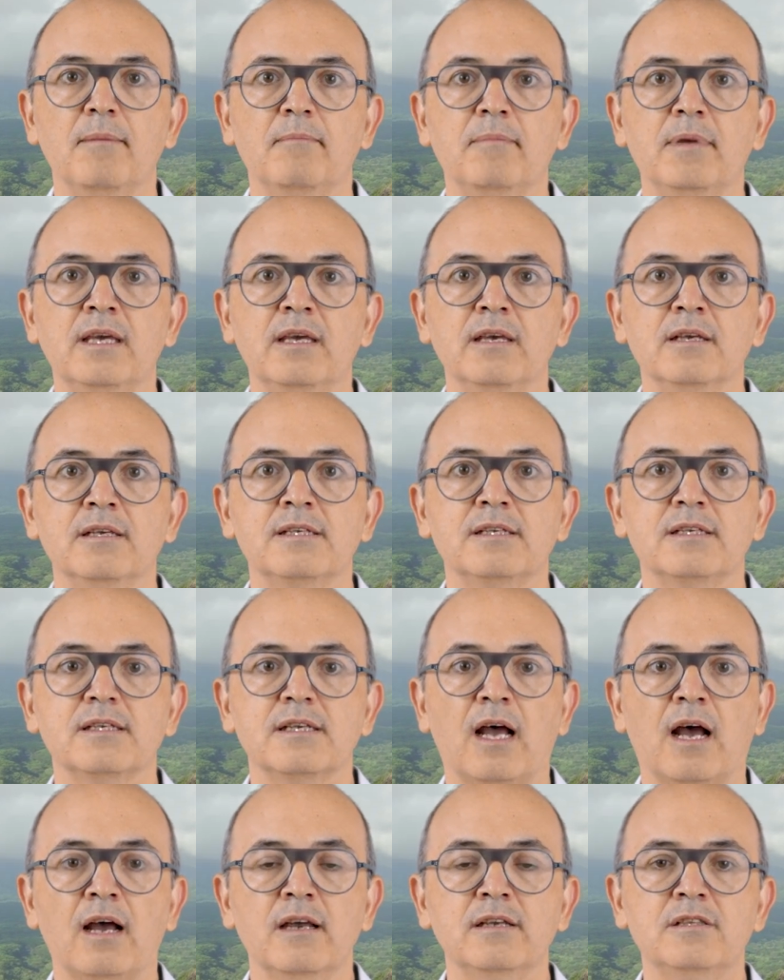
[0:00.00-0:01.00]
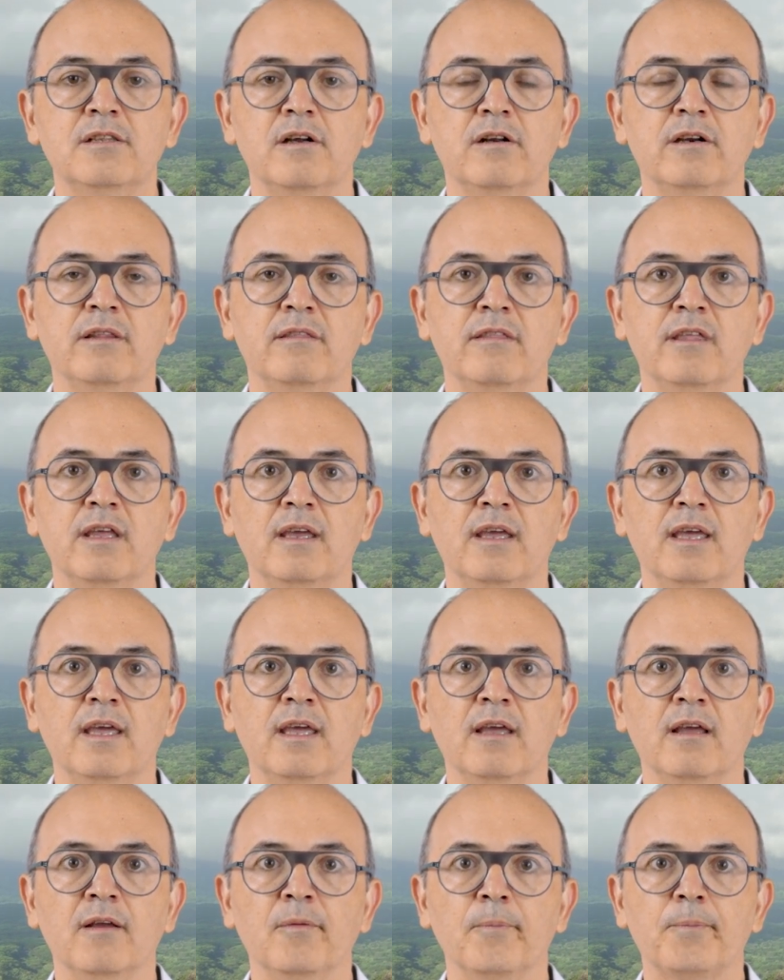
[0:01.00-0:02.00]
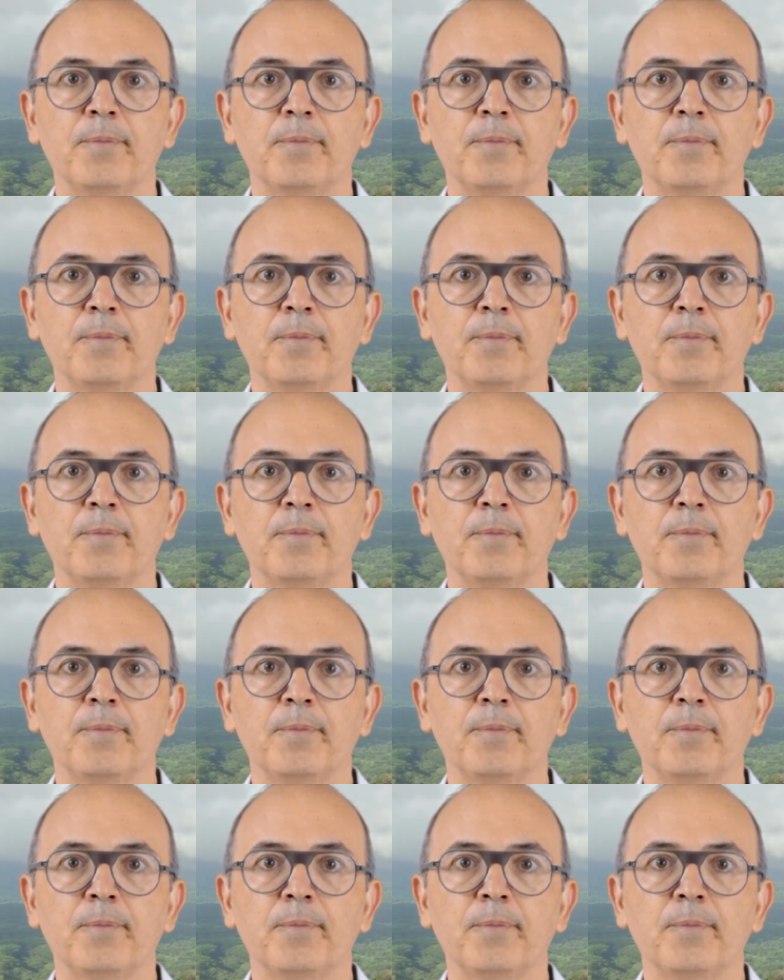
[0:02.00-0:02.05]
Because I started thinking,